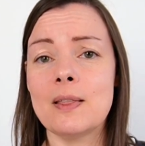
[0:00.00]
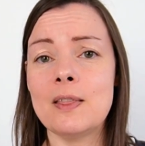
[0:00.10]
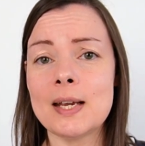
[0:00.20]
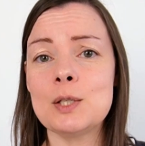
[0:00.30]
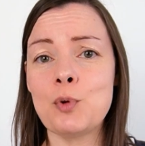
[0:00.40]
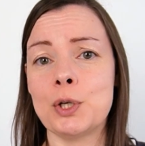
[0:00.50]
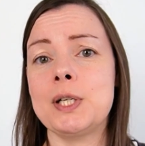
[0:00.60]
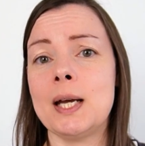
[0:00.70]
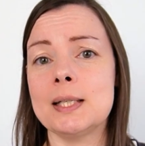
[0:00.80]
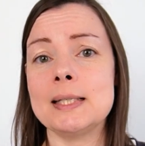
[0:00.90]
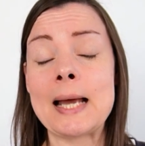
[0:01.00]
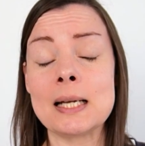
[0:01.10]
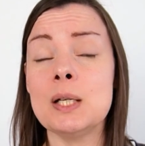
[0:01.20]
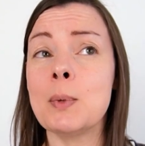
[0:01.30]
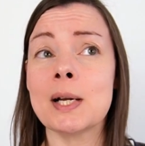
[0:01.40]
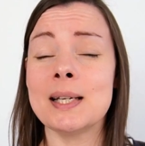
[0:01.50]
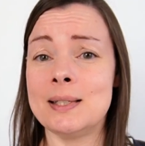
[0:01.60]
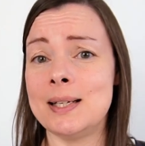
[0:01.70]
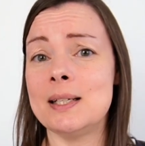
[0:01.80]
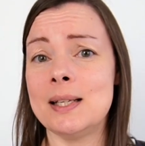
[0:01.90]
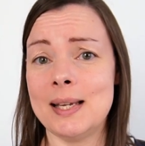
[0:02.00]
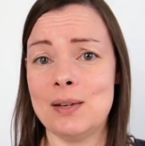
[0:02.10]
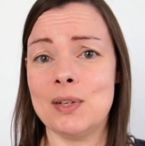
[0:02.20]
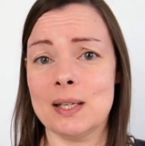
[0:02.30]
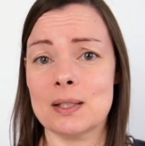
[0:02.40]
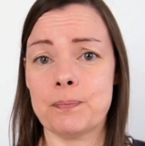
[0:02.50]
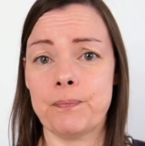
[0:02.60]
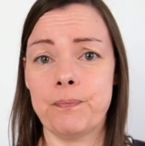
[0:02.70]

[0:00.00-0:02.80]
this project is actually one I can stitch in the evenings.